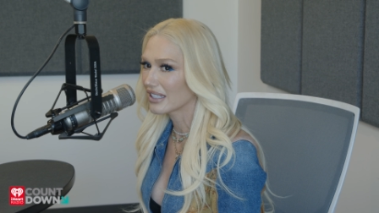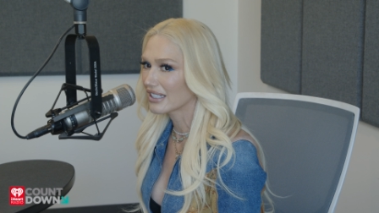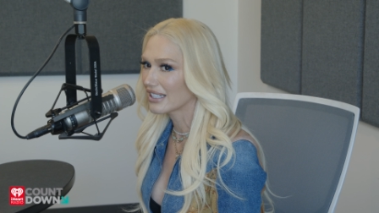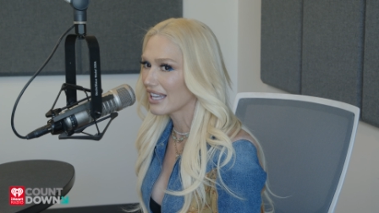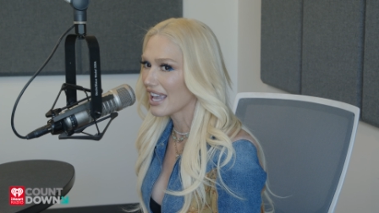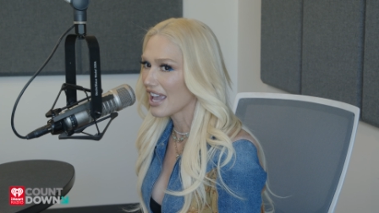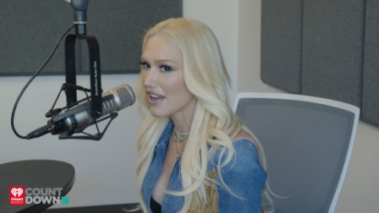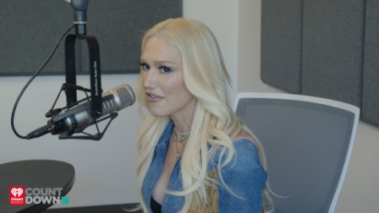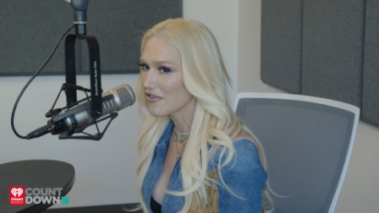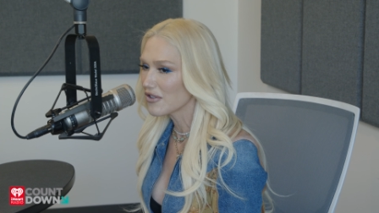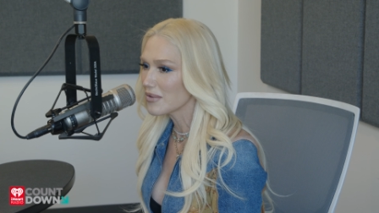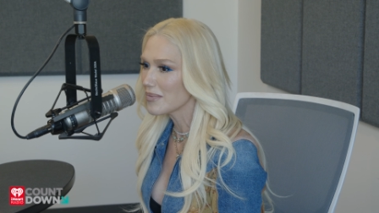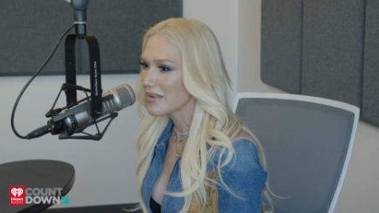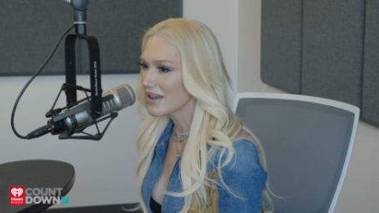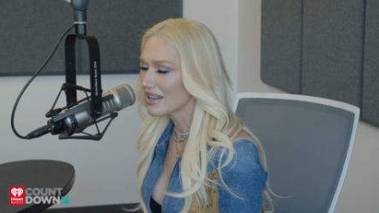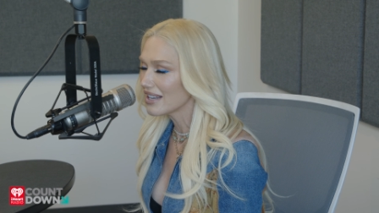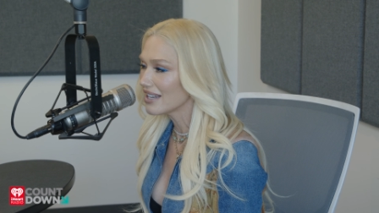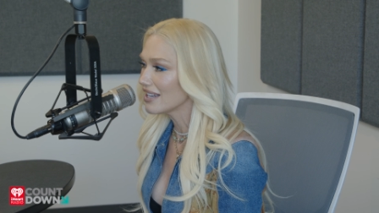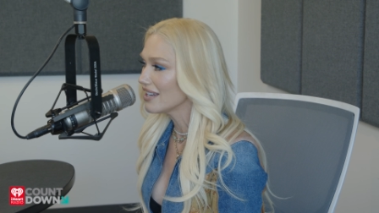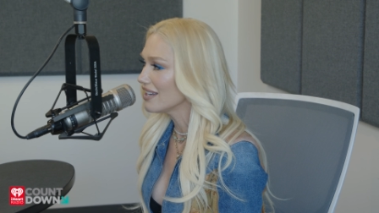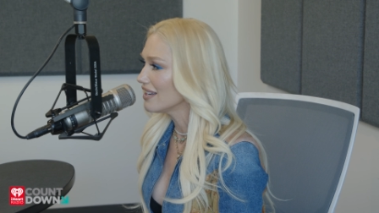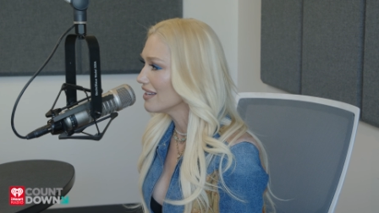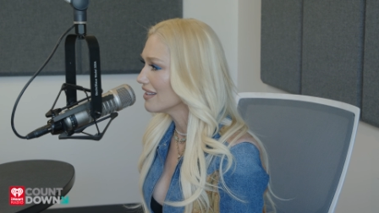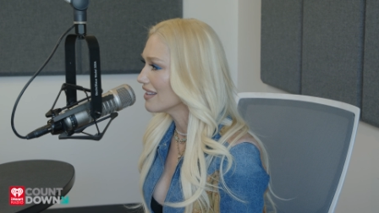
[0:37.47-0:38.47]
Like
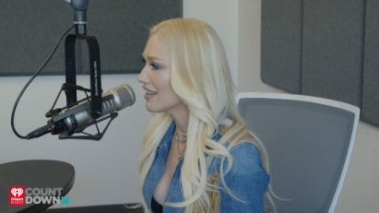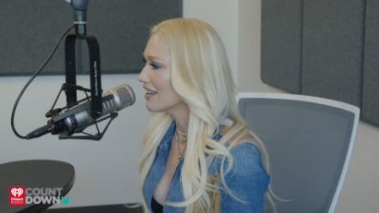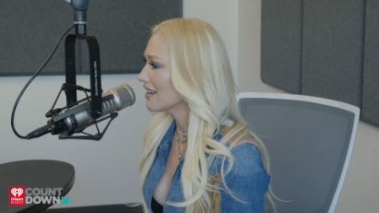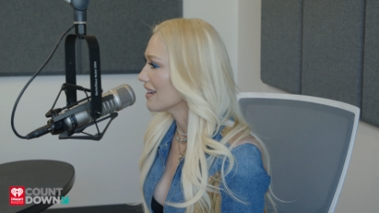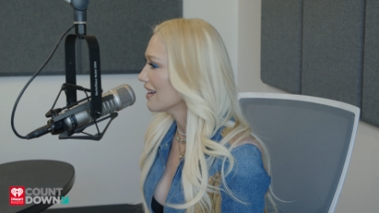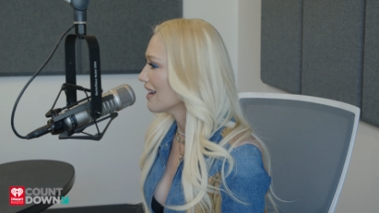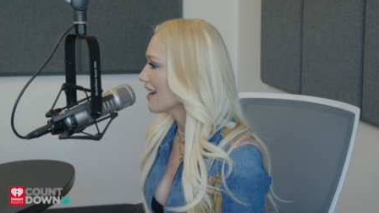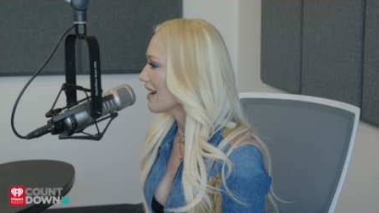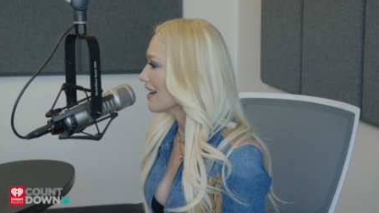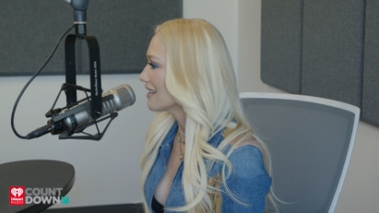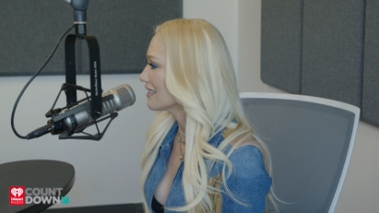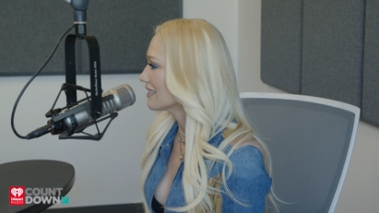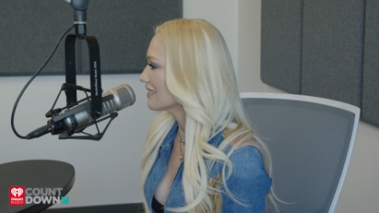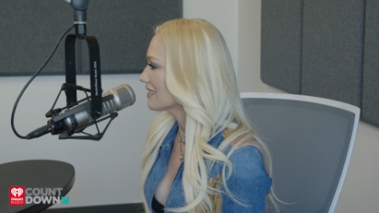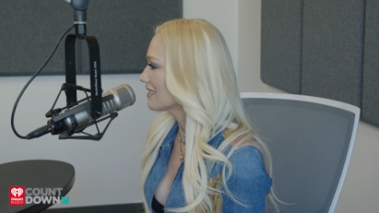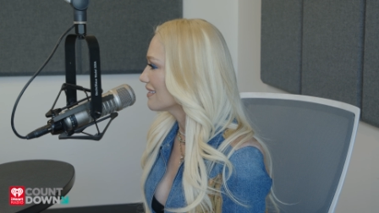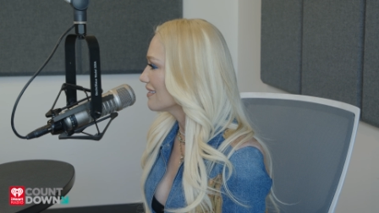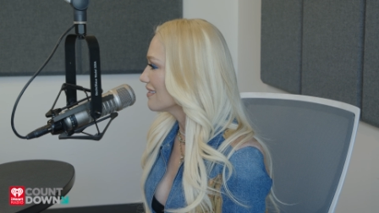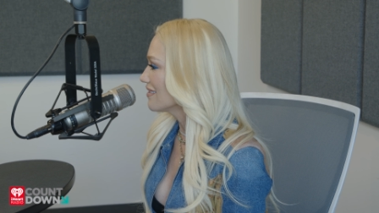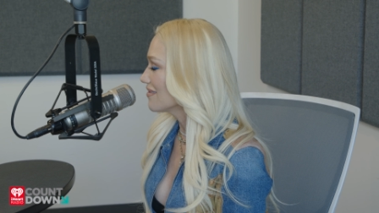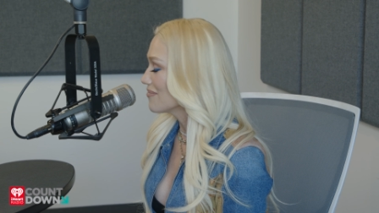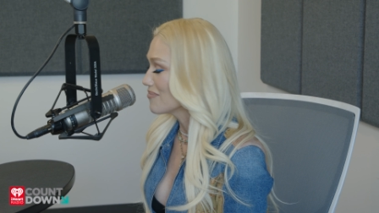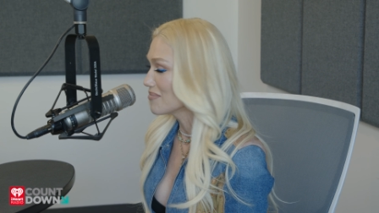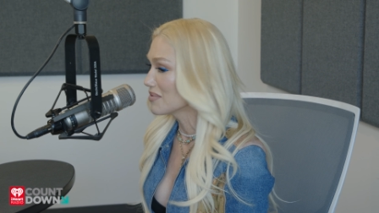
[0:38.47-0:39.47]
everybody that has
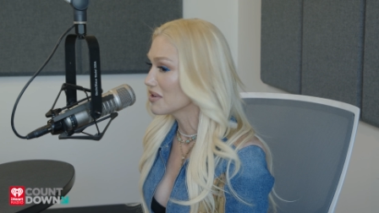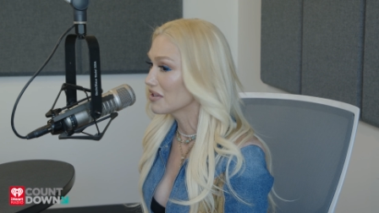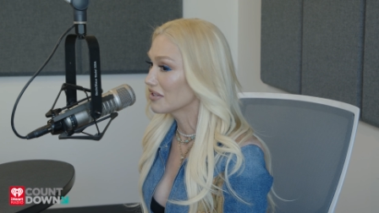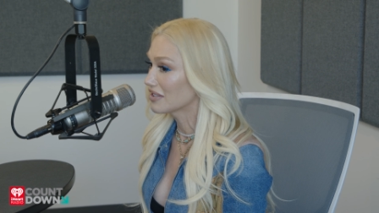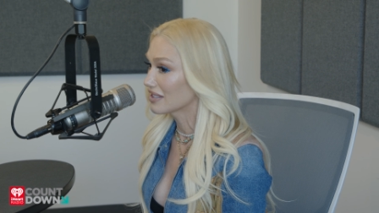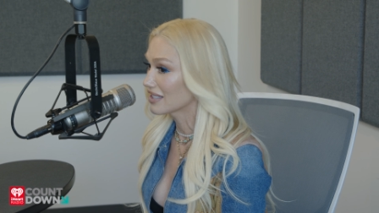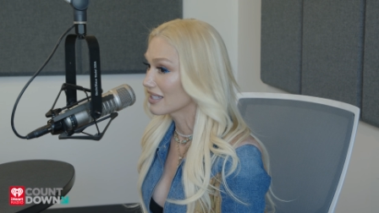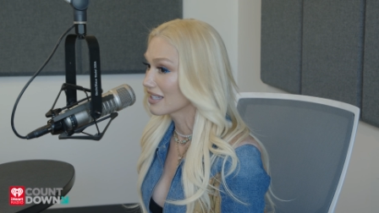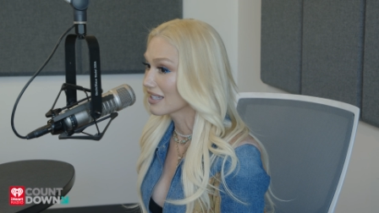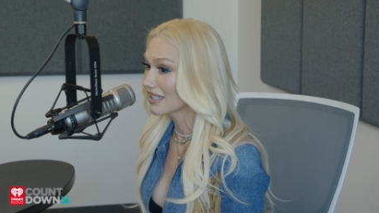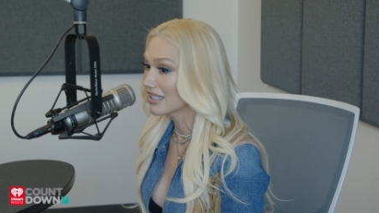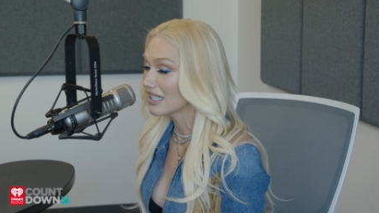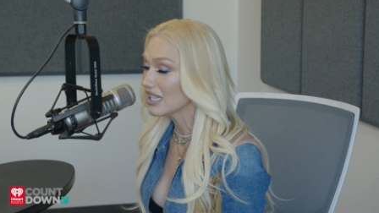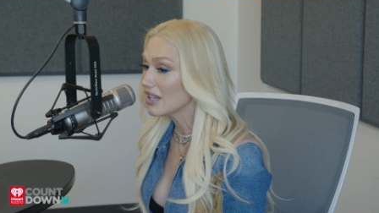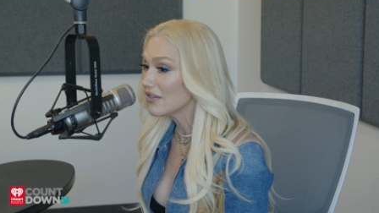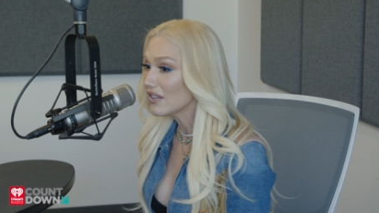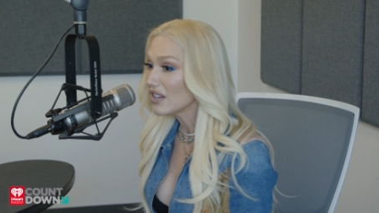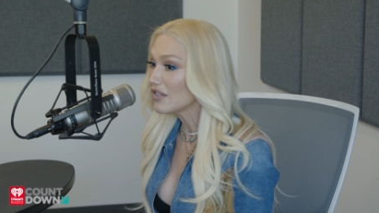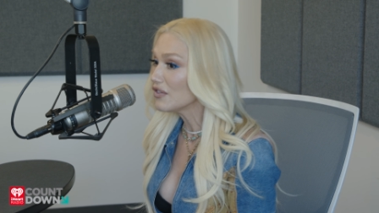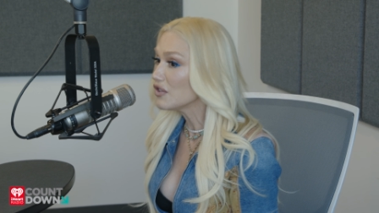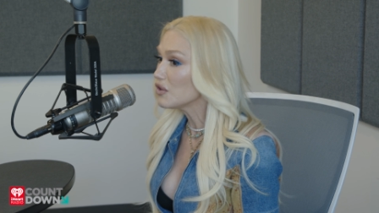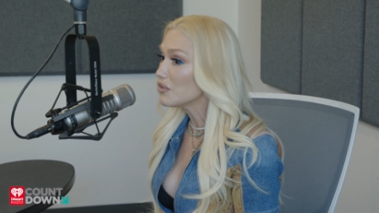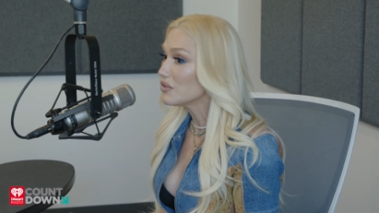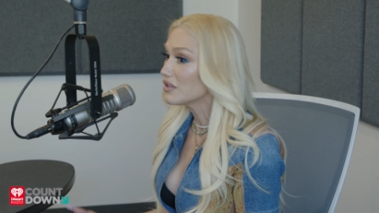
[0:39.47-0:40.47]
music even
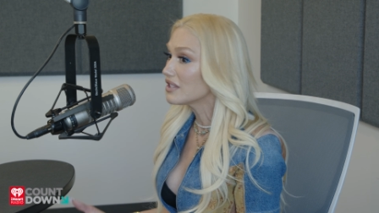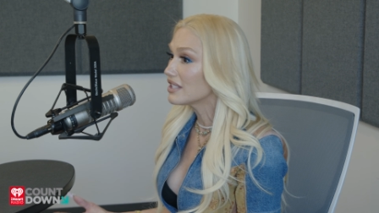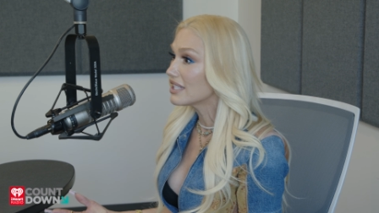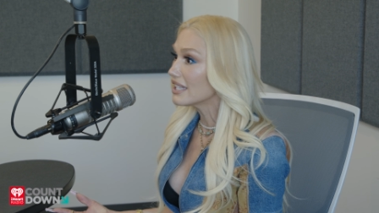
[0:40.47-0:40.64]
if you